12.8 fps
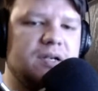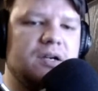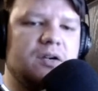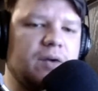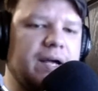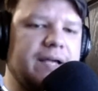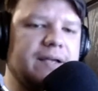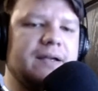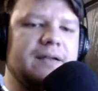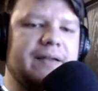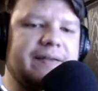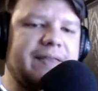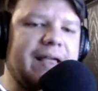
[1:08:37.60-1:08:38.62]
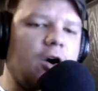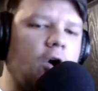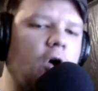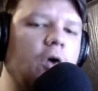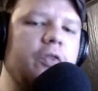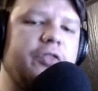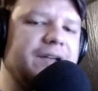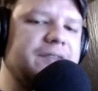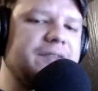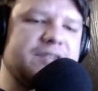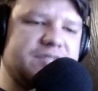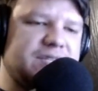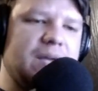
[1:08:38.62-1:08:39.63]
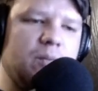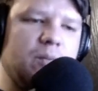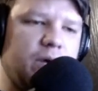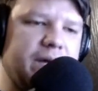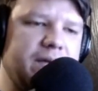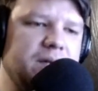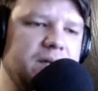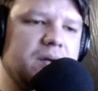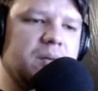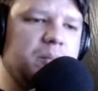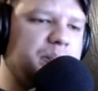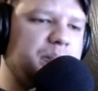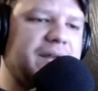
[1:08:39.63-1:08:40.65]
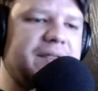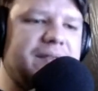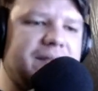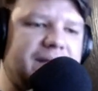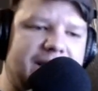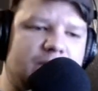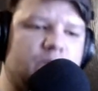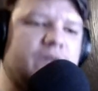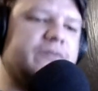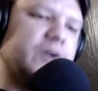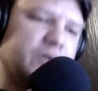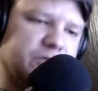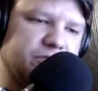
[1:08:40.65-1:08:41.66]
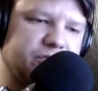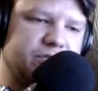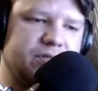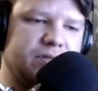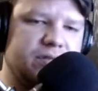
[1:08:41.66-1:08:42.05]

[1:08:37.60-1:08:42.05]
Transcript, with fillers: right? Like they all think the same way, but yeah. in reverse.